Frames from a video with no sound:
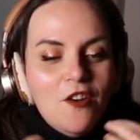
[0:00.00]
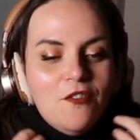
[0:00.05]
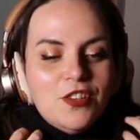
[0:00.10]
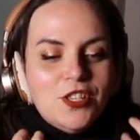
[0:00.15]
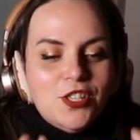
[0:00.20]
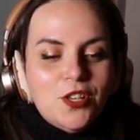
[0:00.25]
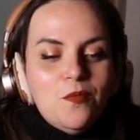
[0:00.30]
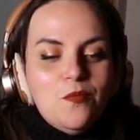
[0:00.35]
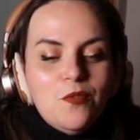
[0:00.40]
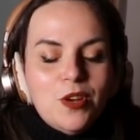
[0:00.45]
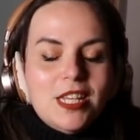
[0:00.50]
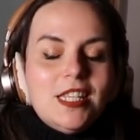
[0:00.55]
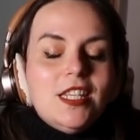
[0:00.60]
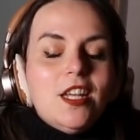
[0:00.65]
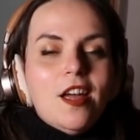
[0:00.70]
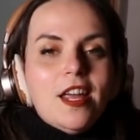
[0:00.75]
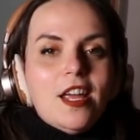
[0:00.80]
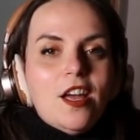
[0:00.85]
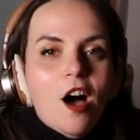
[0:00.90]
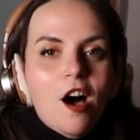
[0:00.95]
for some reason
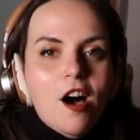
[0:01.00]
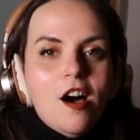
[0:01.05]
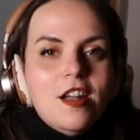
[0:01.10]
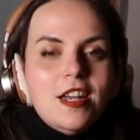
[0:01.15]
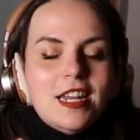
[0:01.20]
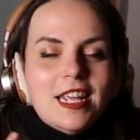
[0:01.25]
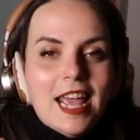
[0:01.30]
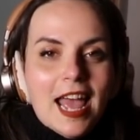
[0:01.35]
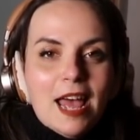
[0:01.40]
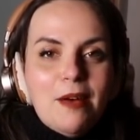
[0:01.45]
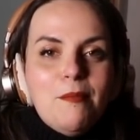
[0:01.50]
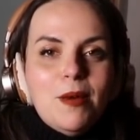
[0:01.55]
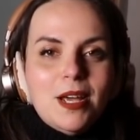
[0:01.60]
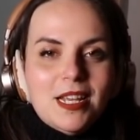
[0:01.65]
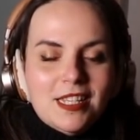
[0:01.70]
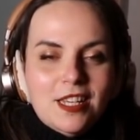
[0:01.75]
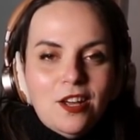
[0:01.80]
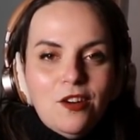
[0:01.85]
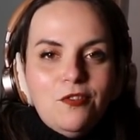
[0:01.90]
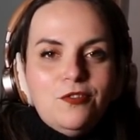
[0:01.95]
I can't get
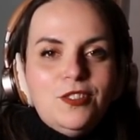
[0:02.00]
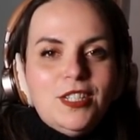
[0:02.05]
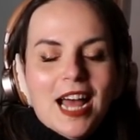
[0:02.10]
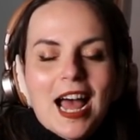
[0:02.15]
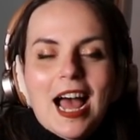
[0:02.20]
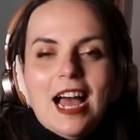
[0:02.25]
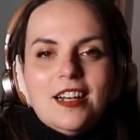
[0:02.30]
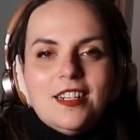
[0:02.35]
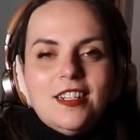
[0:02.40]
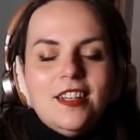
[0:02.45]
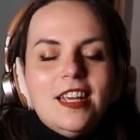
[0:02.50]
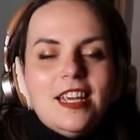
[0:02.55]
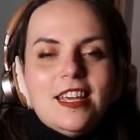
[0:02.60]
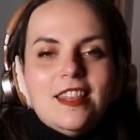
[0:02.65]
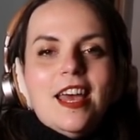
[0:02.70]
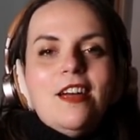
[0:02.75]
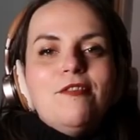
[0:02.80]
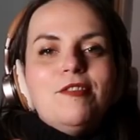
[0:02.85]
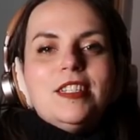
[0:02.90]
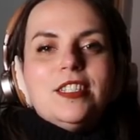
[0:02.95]
myself to act like
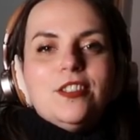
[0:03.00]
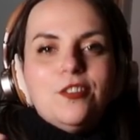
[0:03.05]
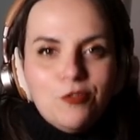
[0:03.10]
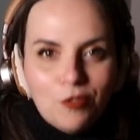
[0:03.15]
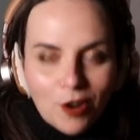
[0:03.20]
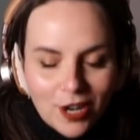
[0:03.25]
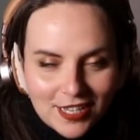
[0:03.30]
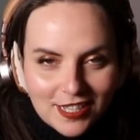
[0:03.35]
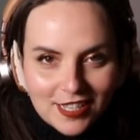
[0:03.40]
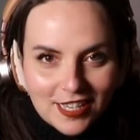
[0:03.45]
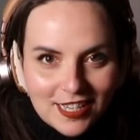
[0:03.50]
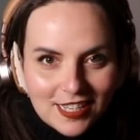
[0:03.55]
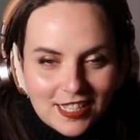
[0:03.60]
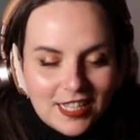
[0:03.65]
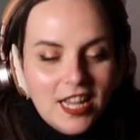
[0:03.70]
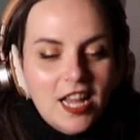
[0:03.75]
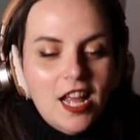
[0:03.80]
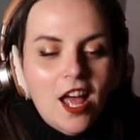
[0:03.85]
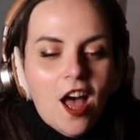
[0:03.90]
there is a crisis.